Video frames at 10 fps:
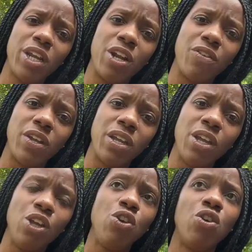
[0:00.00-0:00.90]
area.
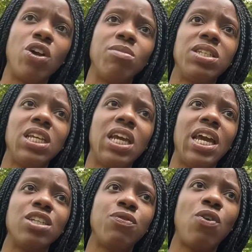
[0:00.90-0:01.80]
You know what I'm saying?
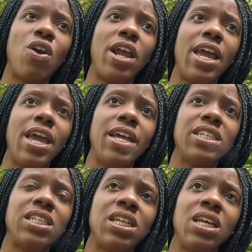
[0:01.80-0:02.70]
As far as